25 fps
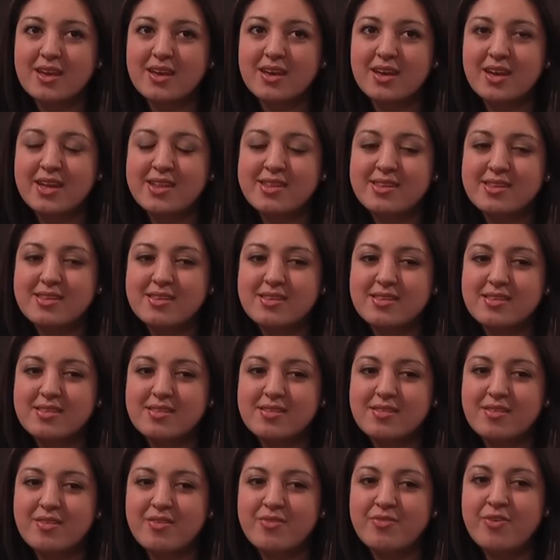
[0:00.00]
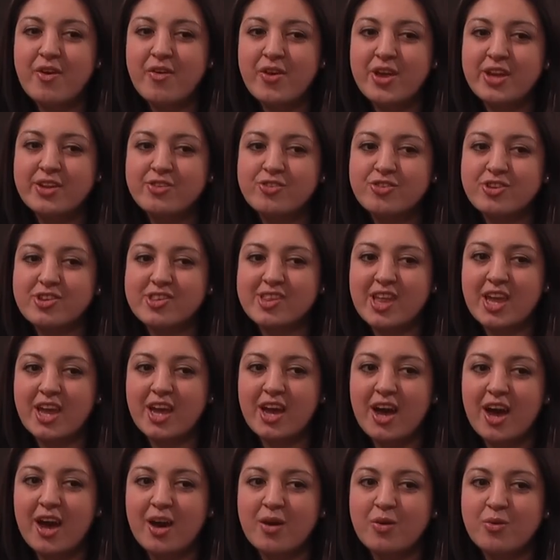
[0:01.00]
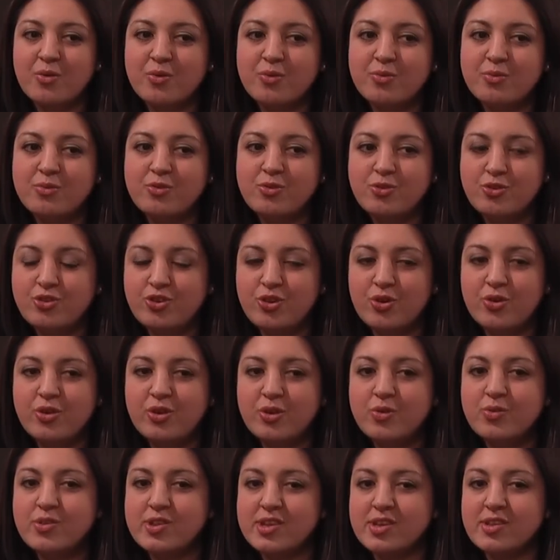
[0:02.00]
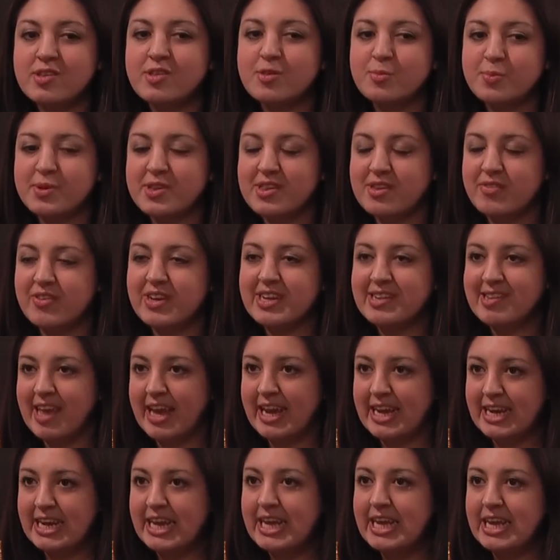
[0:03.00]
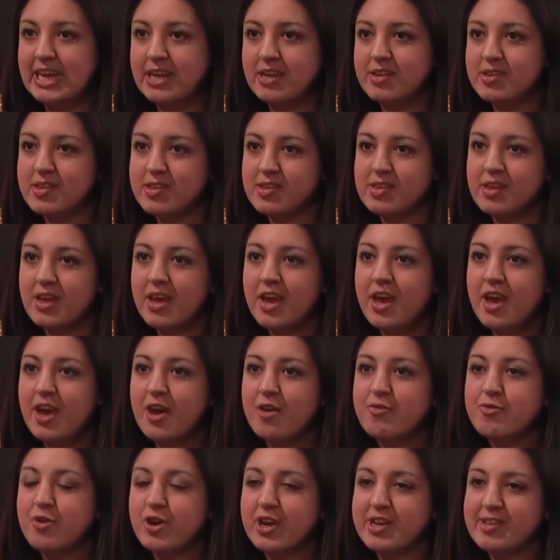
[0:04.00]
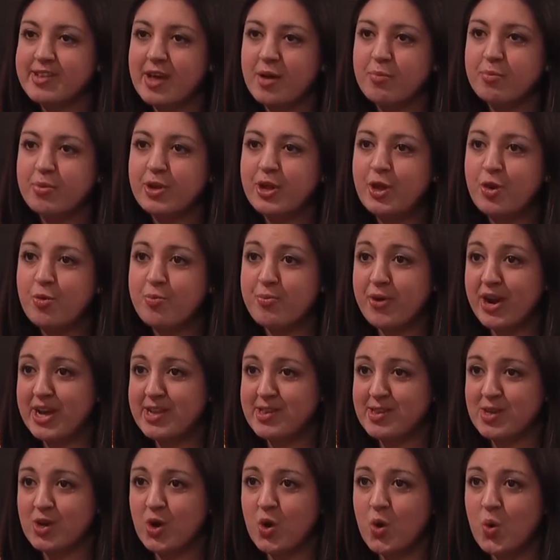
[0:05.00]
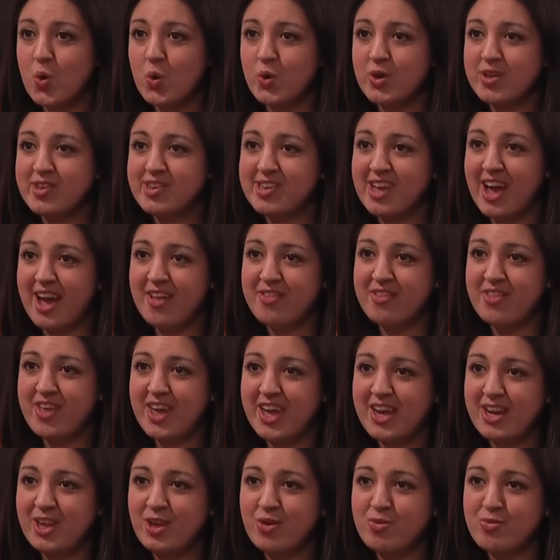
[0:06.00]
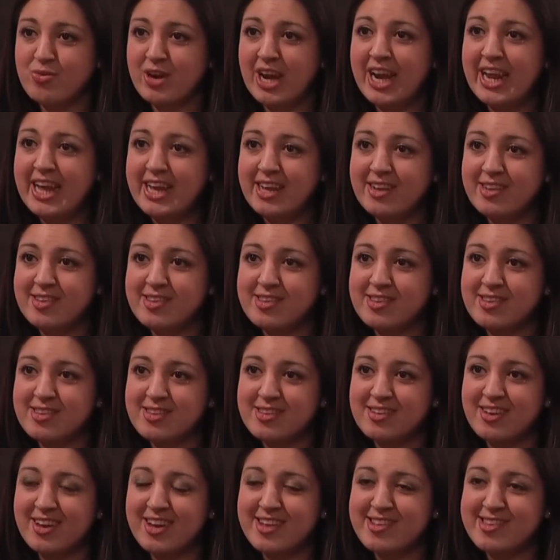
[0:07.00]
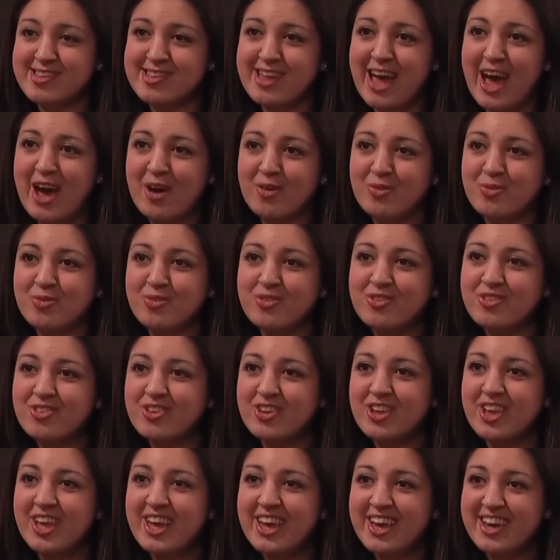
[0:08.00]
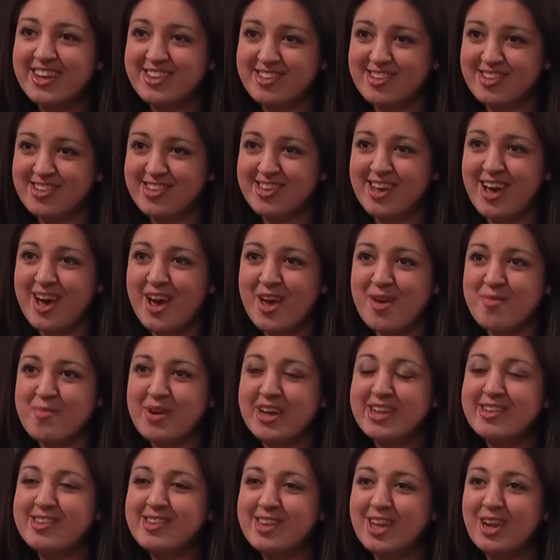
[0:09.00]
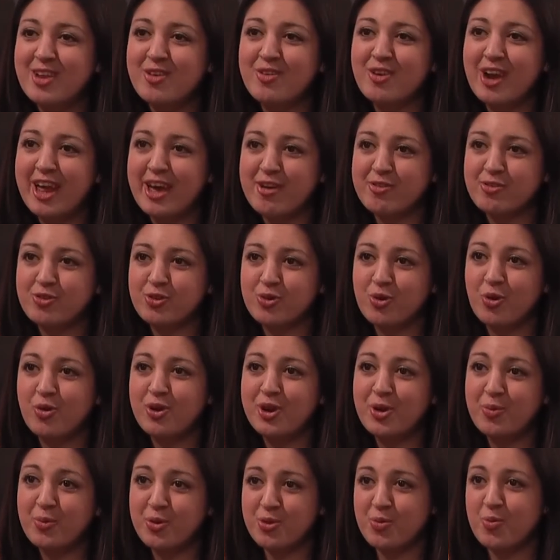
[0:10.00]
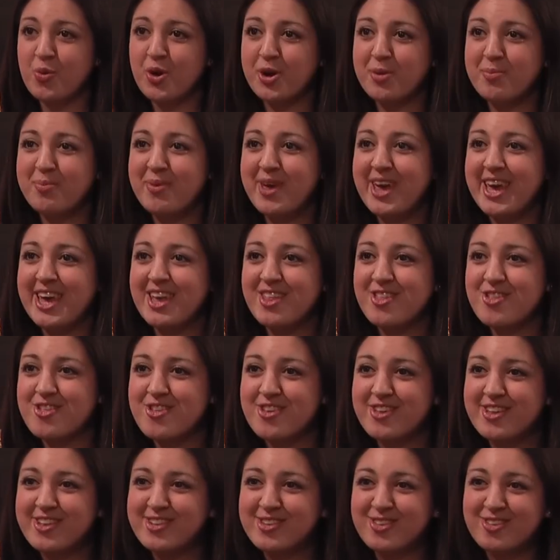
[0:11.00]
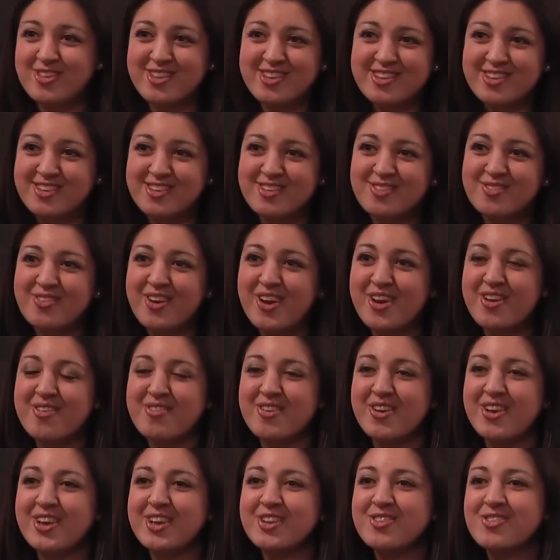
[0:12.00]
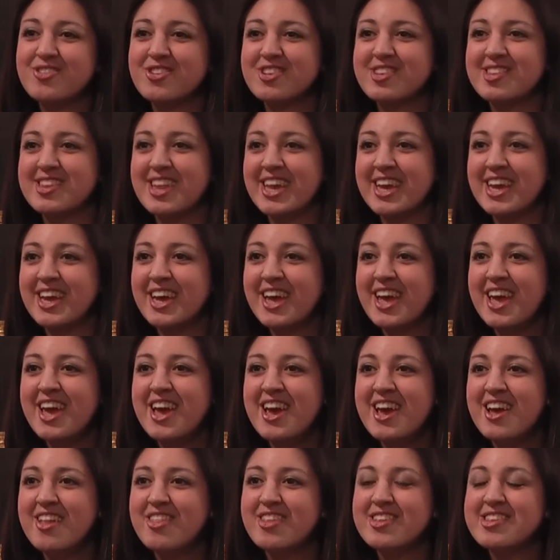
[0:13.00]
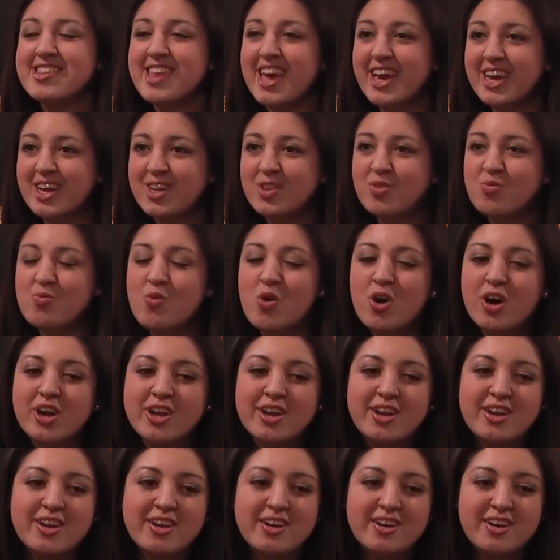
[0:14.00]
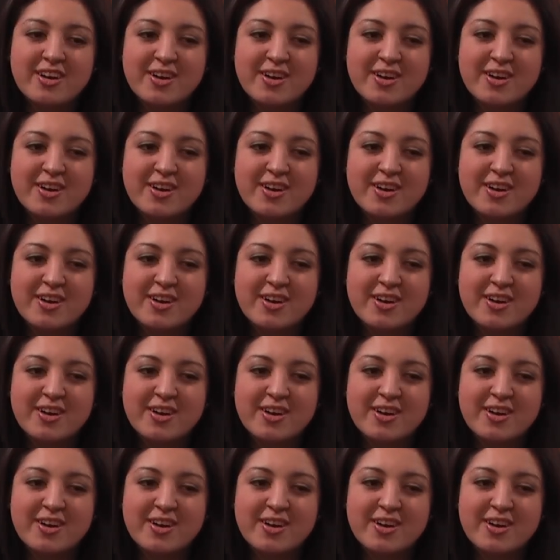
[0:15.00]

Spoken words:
It's very interesting how Dutilleux uses specific techniques. For example, you press a chord and then you release a sound at a time until you're left only with one pitch. So this is very, very interesting. The second one